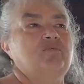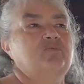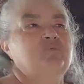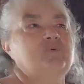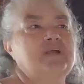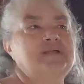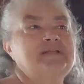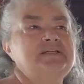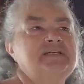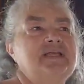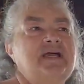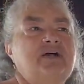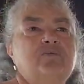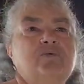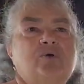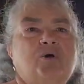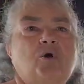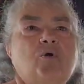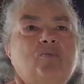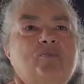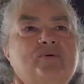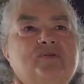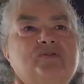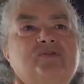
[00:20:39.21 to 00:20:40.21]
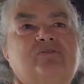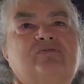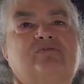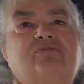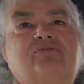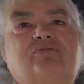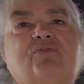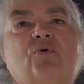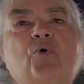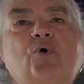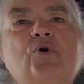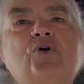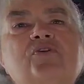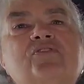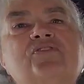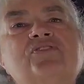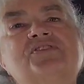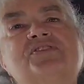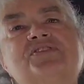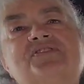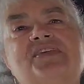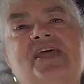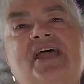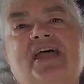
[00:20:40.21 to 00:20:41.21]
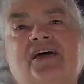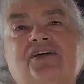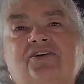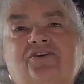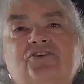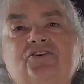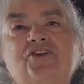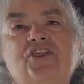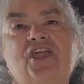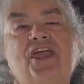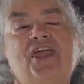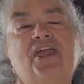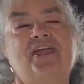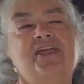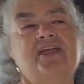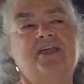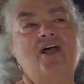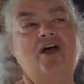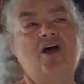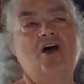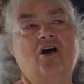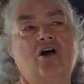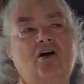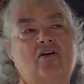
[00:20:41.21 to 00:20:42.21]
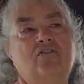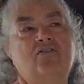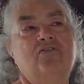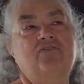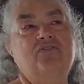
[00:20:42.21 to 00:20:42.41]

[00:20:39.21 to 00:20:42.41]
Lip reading: Right now we're open the 4th Saturday